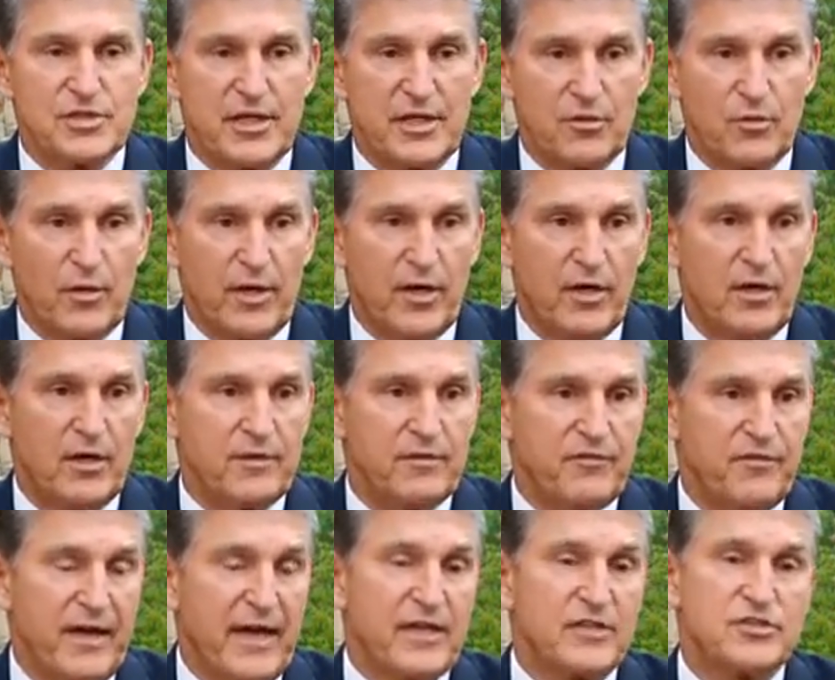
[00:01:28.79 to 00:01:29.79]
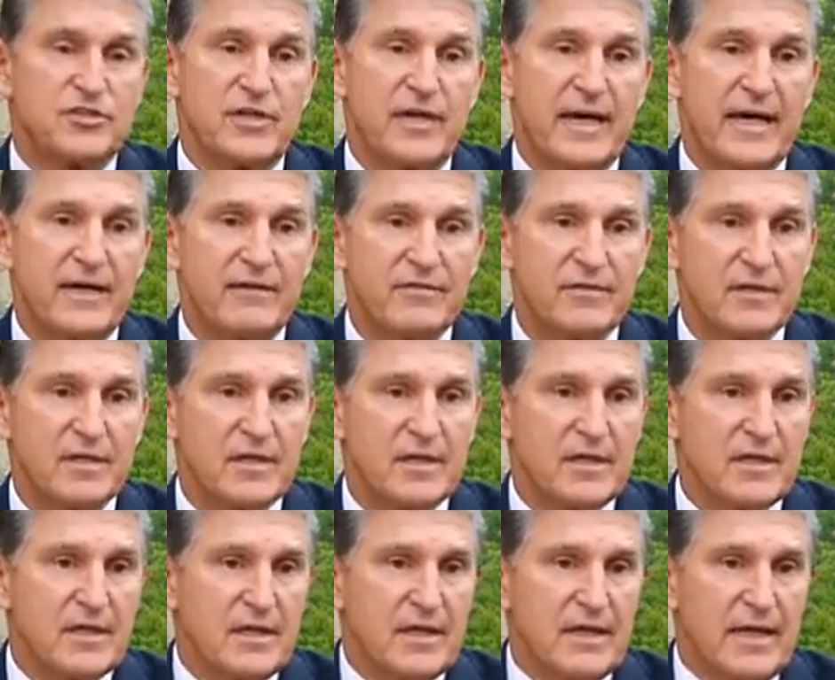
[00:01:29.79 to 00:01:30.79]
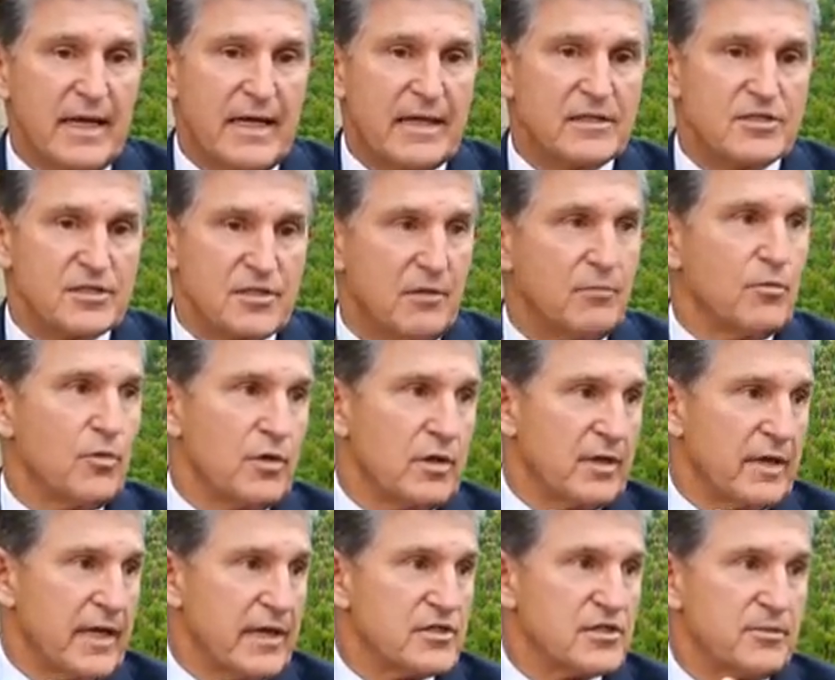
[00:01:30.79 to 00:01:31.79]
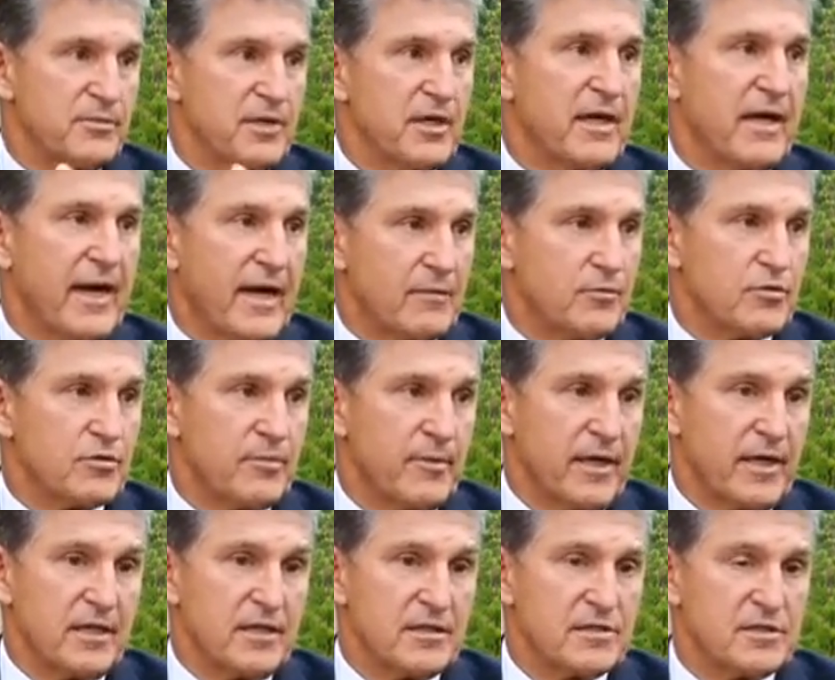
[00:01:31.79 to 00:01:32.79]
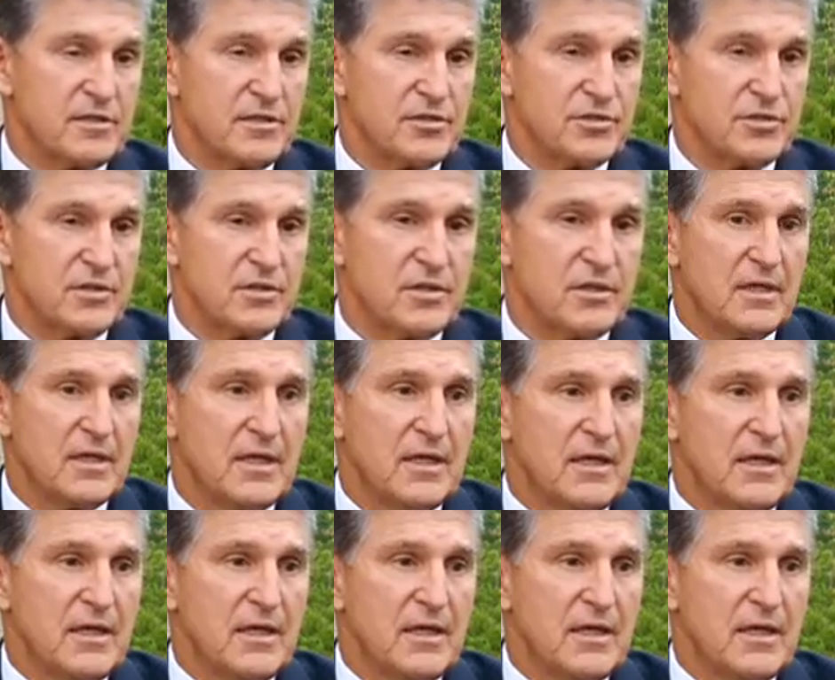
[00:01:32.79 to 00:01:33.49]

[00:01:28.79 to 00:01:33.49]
You got to weigh all the facts you have, and someone has to be accountable to make a decision.